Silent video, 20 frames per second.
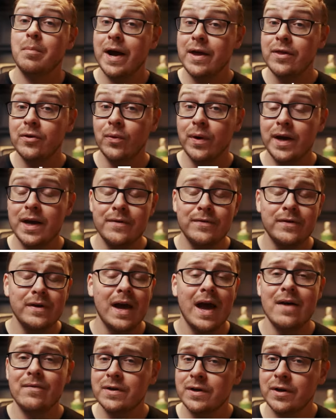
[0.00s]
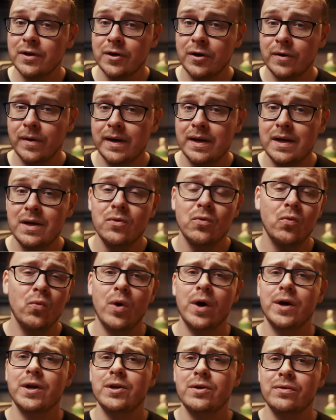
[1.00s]
By the way, if you haven't done it already,
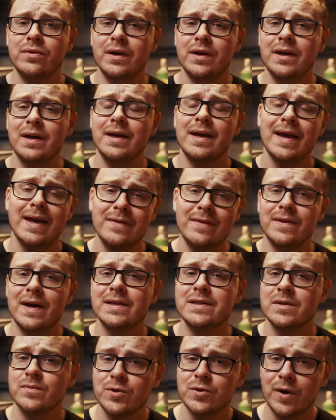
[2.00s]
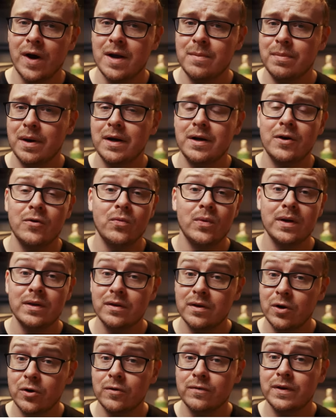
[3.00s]
what are you thinking? Hit that subscribe button and ring the
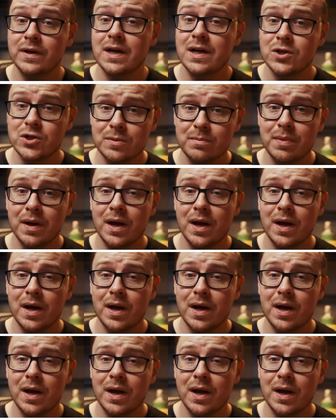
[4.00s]
notification